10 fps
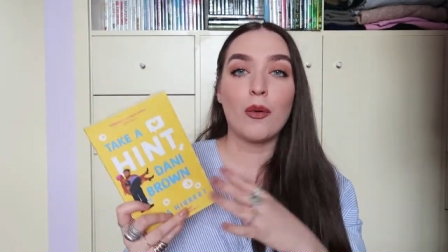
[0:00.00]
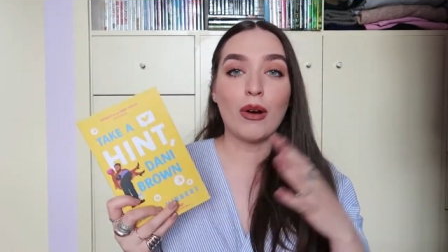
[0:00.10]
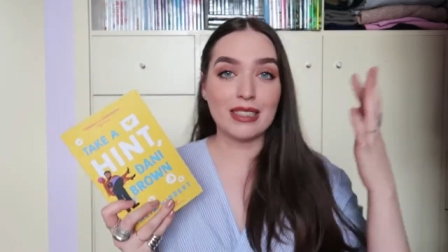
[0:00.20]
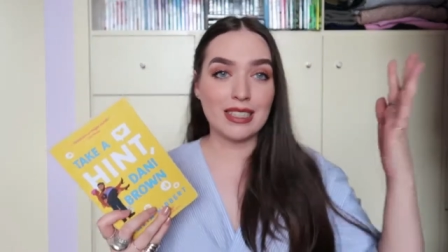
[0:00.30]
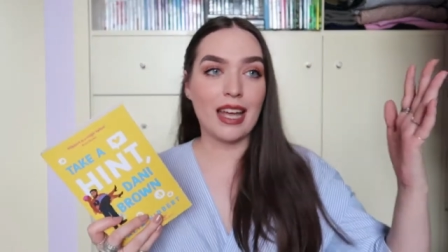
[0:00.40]

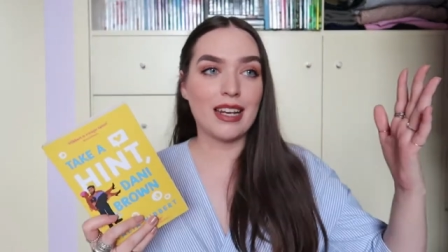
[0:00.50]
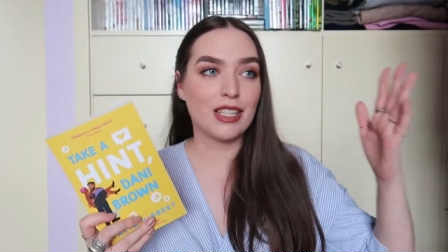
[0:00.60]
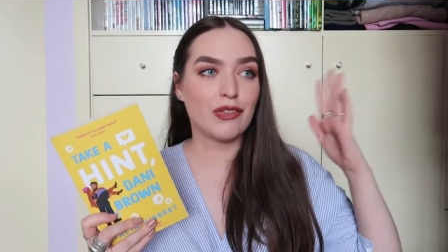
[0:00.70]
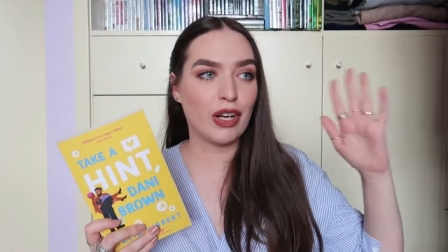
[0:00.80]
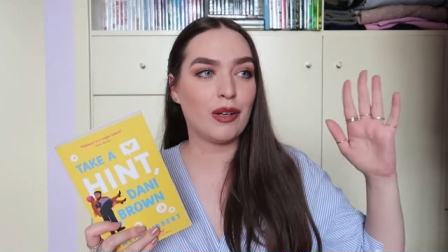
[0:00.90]
while Danny
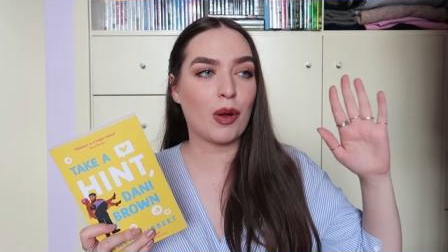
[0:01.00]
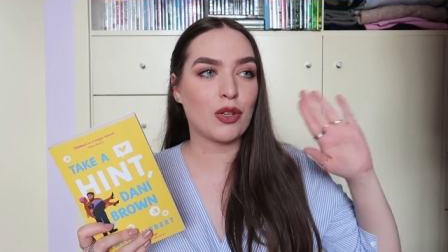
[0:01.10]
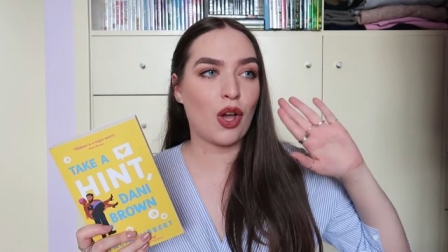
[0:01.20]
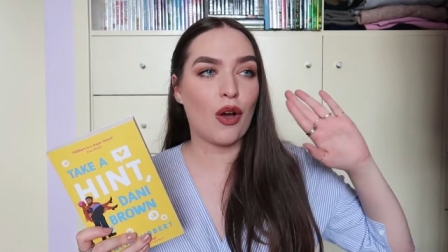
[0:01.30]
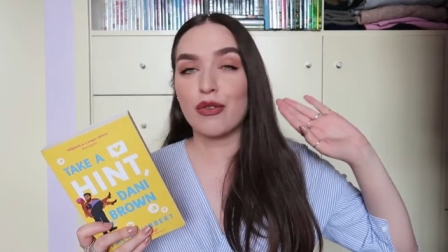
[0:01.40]
is very
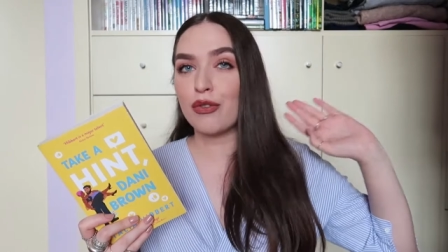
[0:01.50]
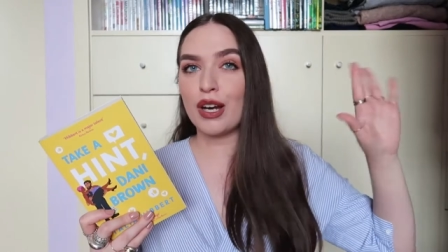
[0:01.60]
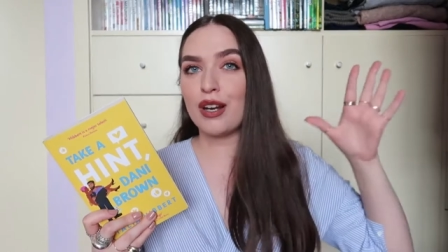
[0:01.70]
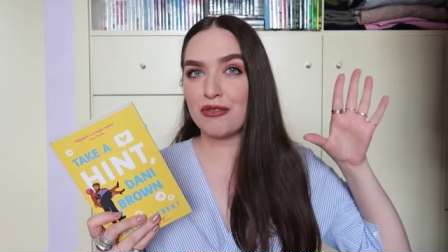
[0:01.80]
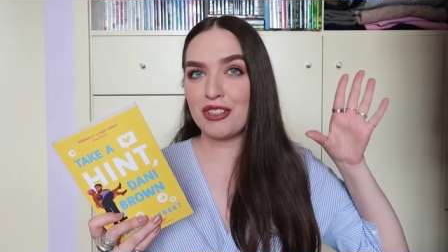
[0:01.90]
much
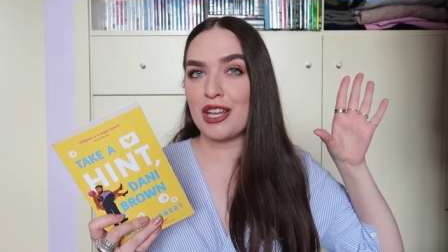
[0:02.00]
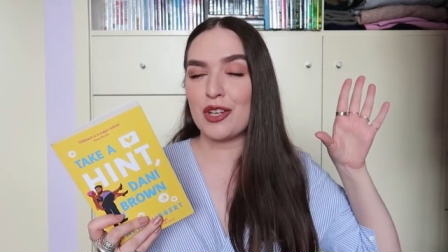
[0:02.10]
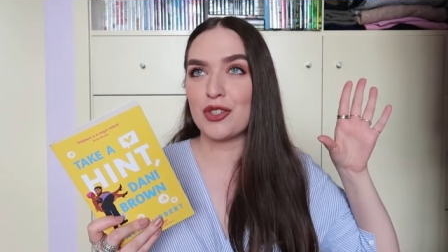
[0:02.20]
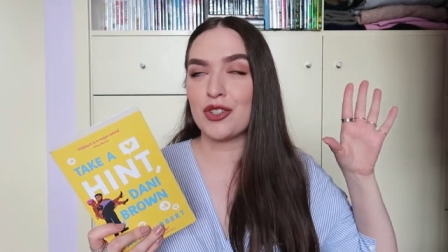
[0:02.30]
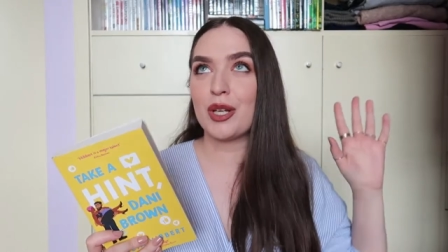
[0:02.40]
afraid of
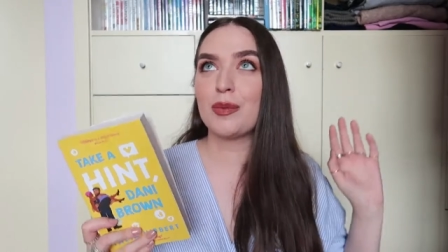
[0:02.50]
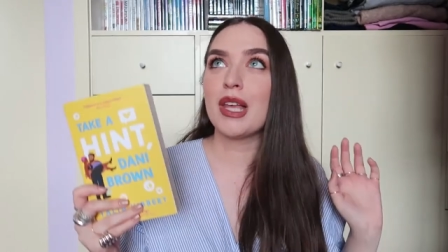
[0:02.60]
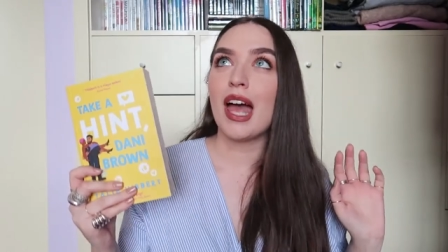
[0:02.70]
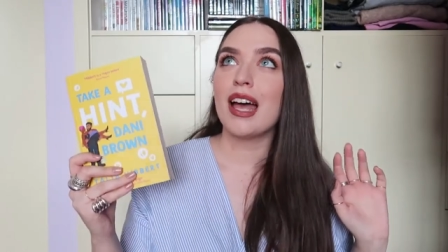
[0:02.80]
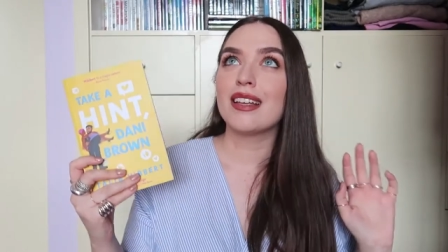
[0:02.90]
relationships,
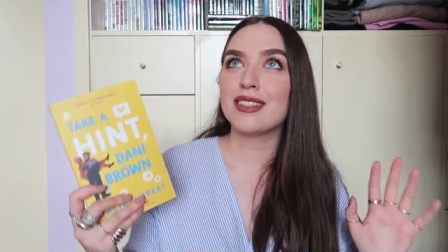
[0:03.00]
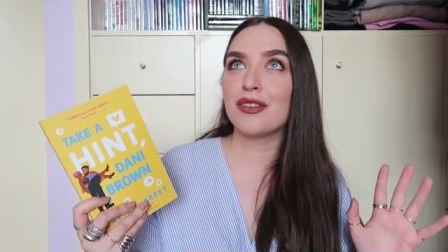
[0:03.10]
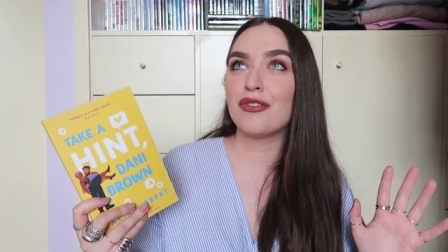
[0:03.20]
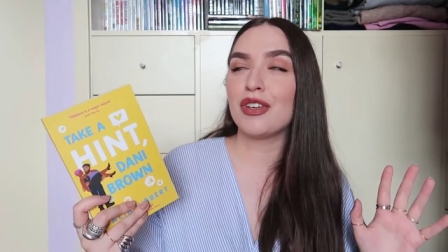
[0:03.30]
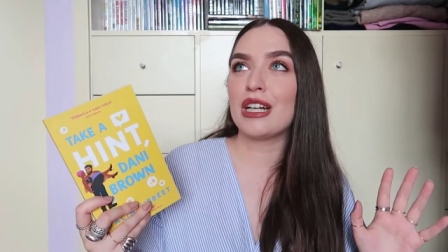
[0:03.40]

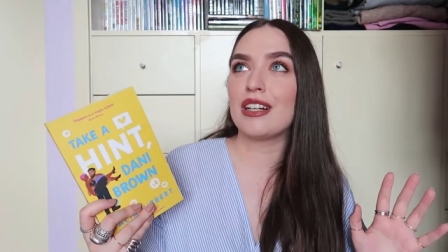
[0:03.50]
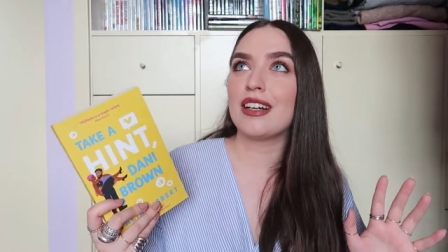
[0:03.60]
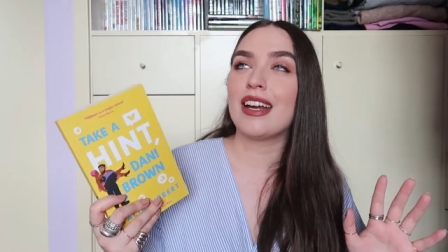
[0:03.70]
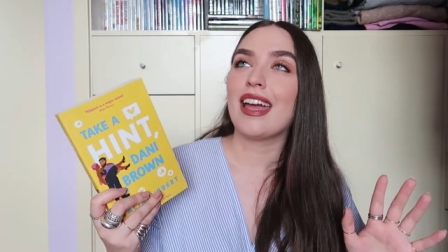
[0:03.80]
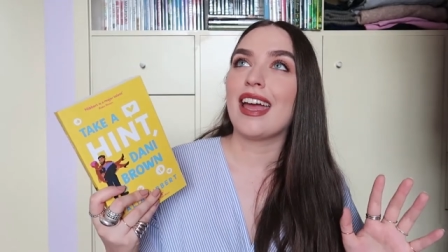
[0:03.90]

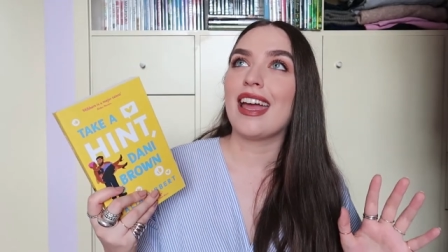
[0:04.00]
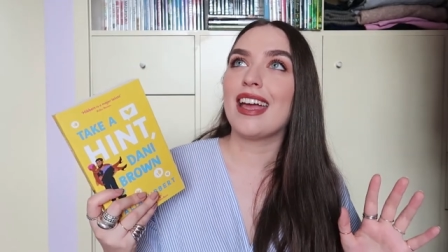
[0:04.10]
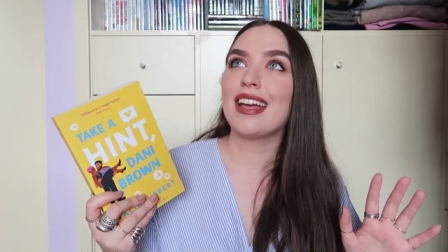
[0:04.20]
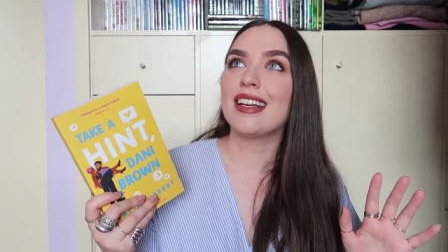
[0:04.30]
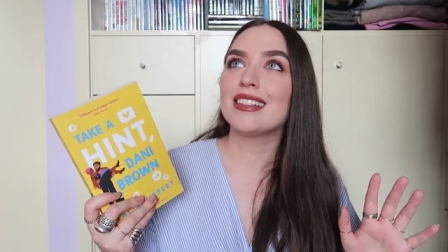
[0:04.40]
Zafir
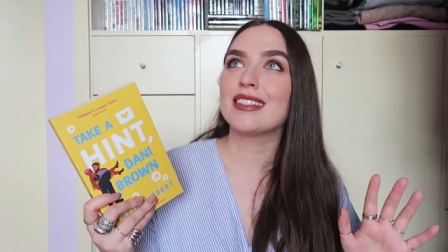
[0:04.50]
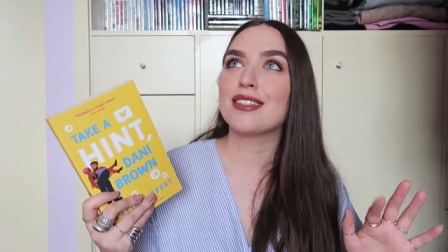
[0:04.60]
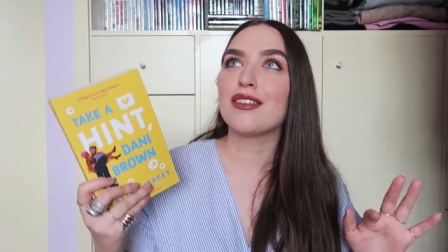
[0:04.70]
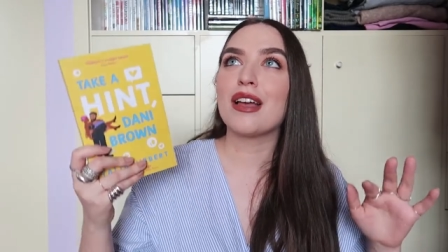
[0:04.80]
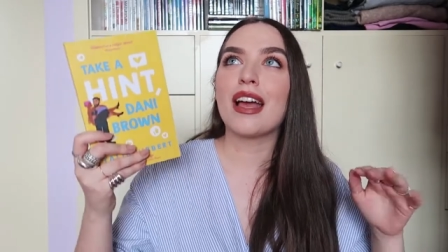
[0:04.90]
is
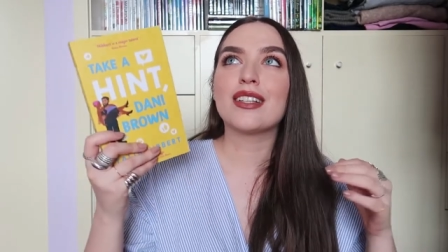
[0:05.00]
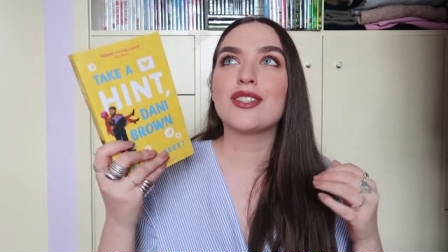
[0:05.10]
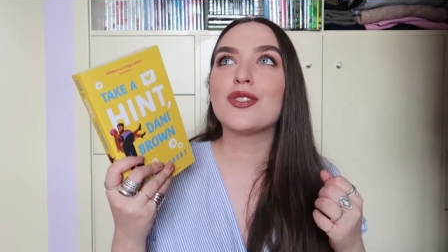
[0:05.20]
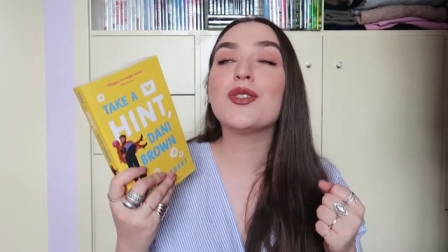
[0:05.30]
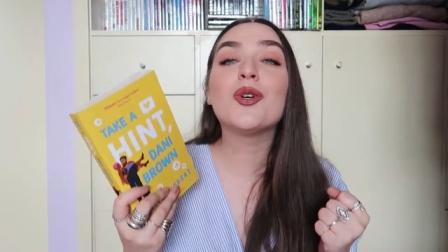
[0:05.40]

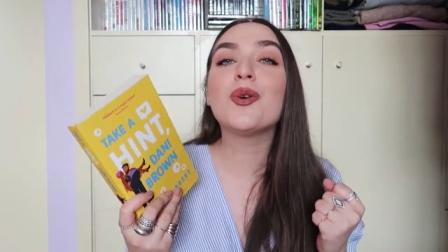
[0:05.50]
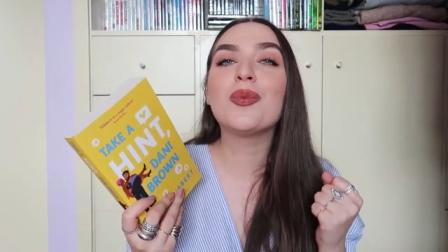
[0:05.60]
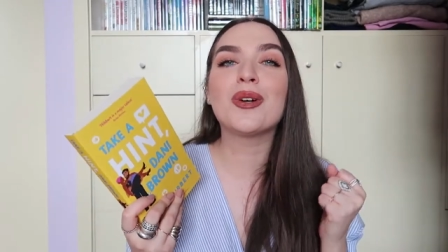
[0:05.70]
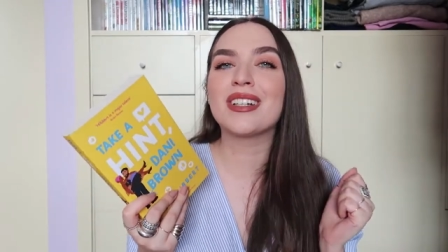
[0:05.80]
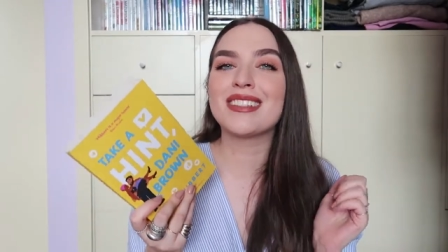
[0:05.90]

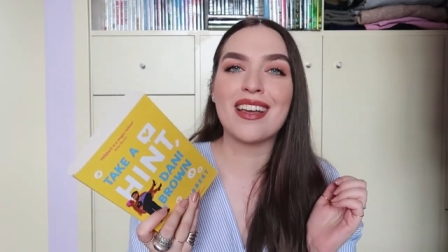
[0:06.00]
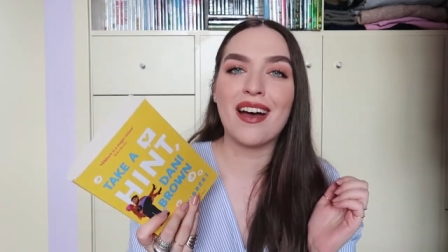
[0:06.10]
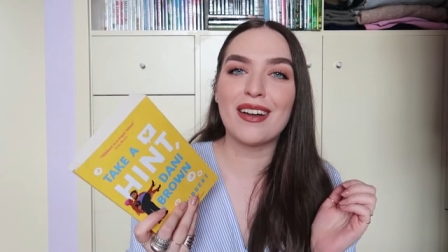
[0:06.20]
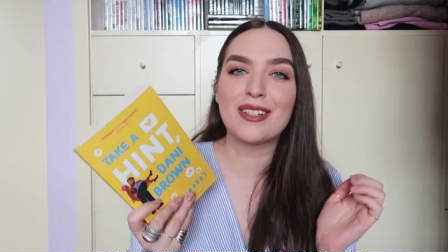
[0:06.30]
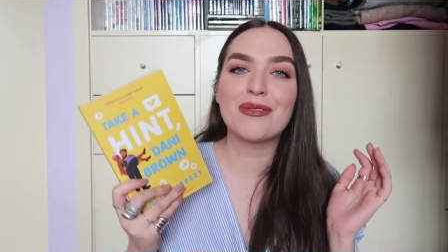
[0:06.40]
super in
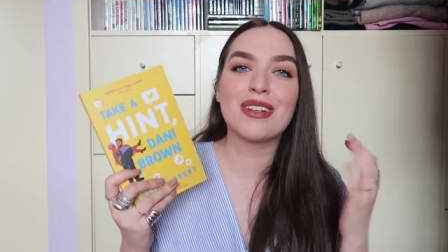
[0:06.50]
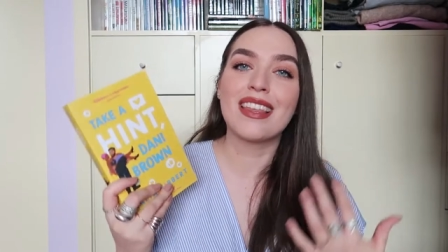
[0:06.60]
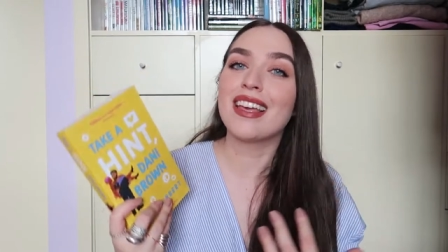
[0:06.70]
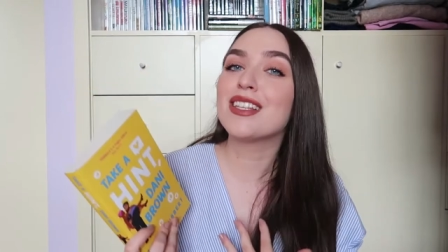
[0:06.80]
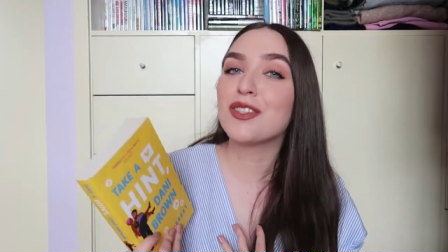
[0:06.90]
touch with
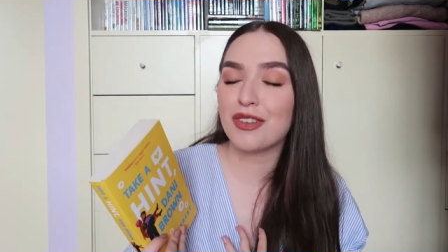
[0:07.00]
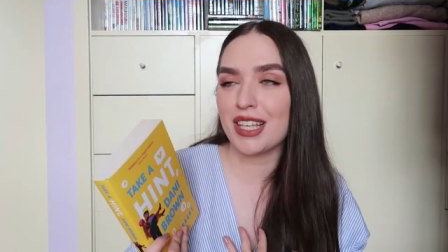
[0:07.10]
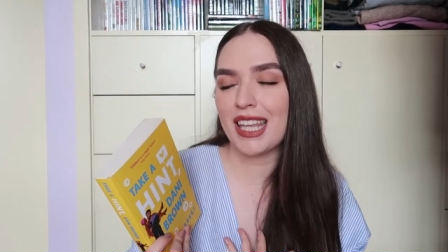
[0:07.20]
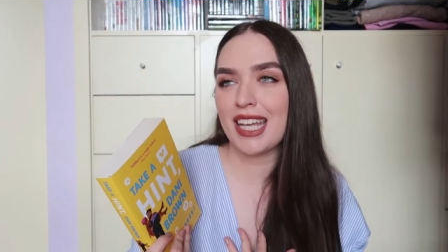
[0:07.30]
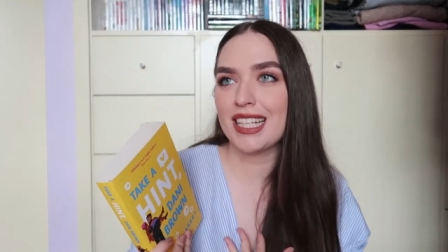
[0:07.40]
his
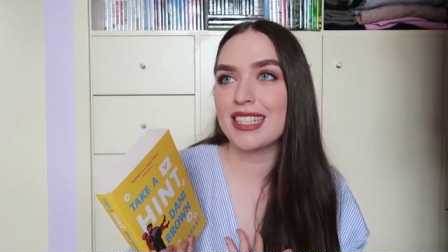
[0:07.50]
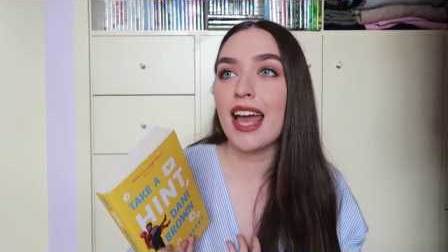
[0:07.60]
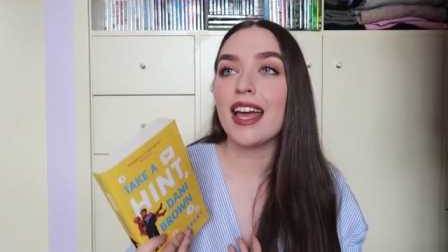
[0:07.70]
feelings.